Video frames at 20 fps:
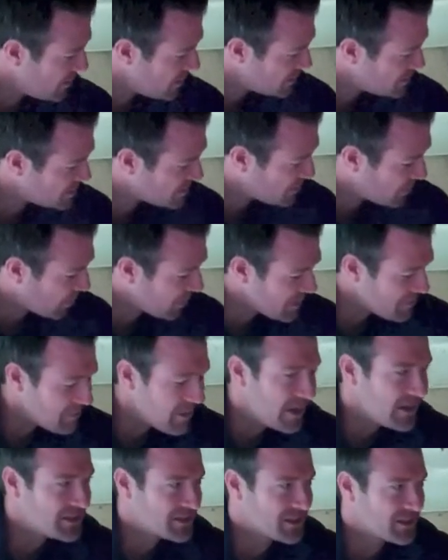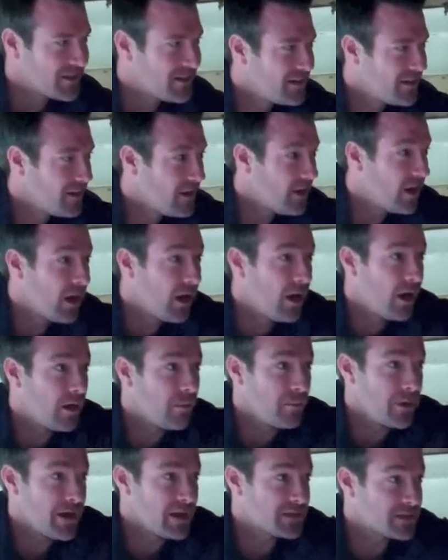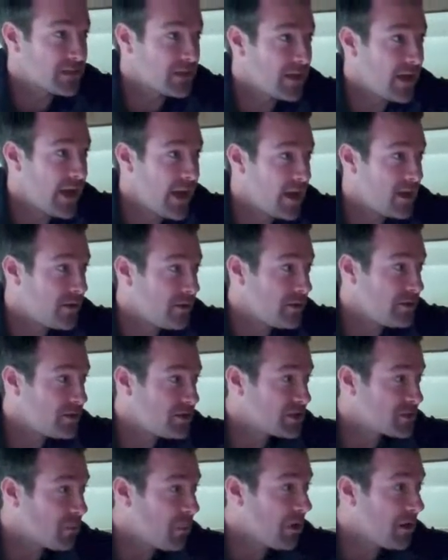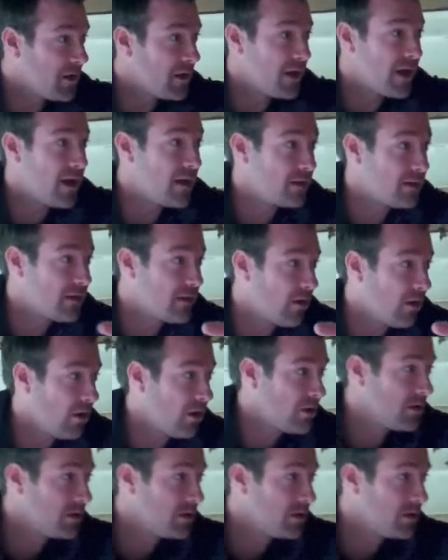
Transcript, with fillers: this is pretty major. Uh, basically, Anthony just pointed out that all